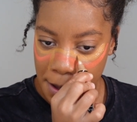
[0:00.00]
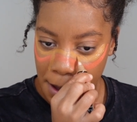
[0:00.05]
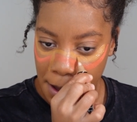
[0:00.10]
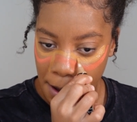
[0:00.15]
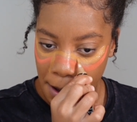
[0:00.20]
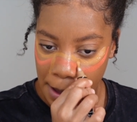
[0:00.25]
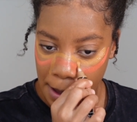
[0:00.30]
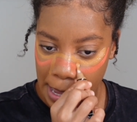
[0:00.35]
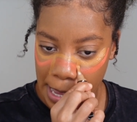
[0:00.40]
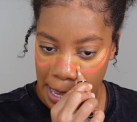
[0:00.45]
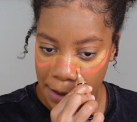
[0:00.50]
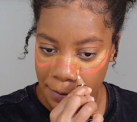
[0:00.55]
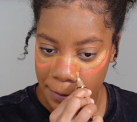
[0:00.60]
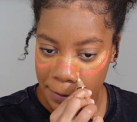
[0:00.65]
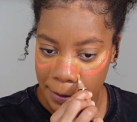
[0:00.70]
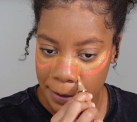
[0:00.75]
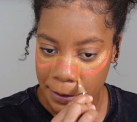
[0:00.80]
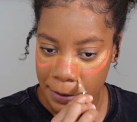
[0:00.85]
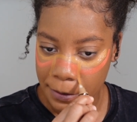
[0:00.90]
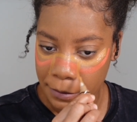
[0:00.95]
Okay, we're
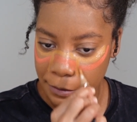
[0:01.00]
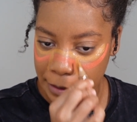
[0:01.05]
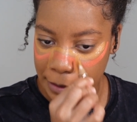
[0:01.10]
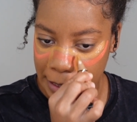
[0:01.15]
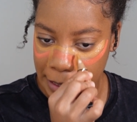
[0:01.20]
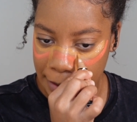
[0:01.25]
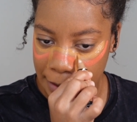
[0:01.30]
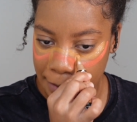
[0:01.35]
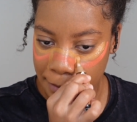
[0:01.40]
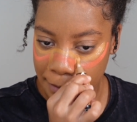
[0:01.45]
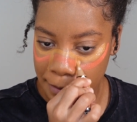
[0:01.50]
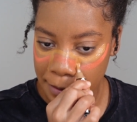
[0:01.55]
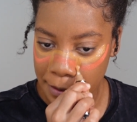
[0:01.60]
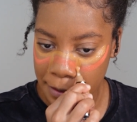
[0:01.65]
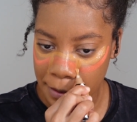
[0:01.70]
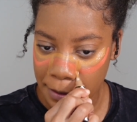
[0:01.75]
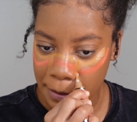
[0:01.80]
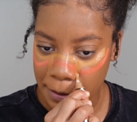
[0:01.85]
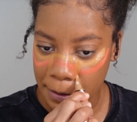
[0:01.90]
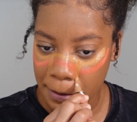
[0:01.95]
gonna go down.
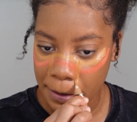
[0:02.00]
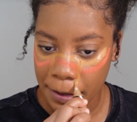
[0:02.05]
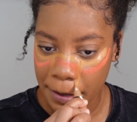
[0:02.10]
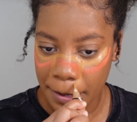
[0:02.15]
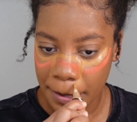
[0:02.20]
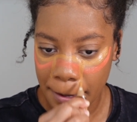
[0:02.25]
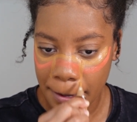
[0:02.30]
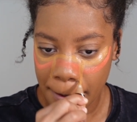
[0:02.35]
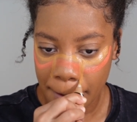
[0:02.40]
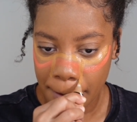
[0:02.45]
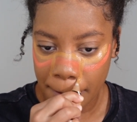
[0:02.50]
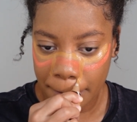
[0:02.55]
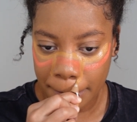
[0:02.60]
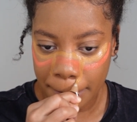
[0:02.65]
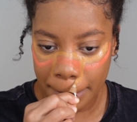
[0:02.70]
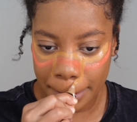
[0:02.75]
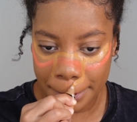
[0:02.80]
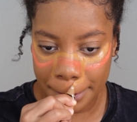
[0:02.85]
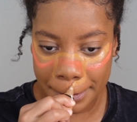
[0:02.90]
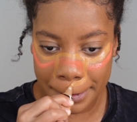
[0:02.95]

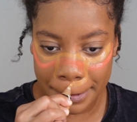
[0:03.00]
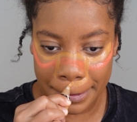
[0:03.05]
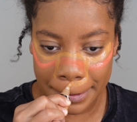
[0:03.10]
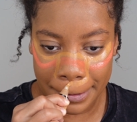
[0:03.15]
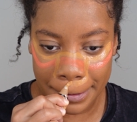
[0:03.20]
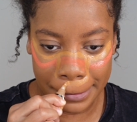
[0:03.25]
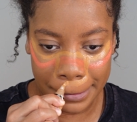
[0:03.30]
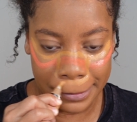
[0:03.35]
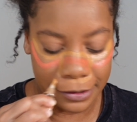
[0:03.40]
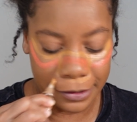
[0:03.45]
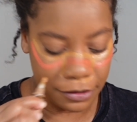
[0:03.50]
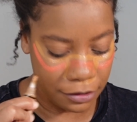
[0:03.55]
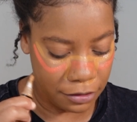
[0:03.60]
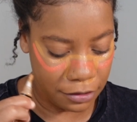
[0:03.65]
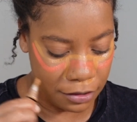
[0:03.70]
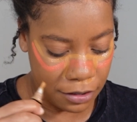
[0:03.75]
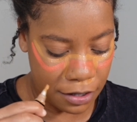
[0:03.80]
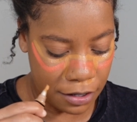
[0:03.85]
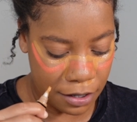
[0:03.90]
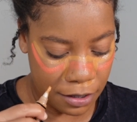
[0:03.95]
I'm gonna go underneath her
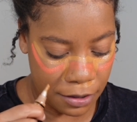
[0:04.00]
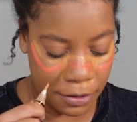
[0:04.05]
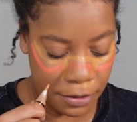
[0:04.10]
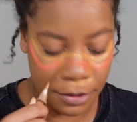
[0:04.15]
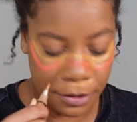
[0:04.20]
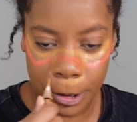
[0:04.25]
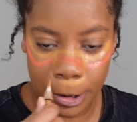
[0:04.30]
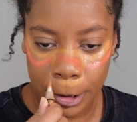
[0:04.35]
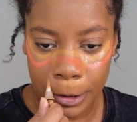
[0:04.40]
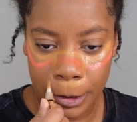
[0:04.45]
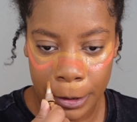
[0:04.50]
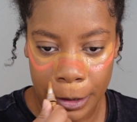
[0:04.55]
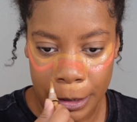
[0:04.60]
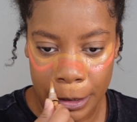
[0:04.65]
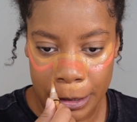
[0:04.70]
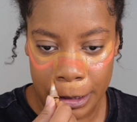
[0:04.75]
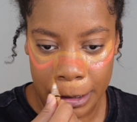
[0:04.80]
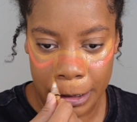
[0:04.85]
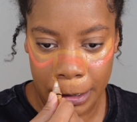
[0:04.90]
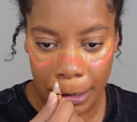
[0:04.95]

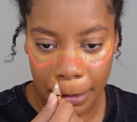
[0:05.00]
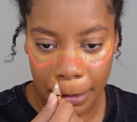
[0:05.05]
nose.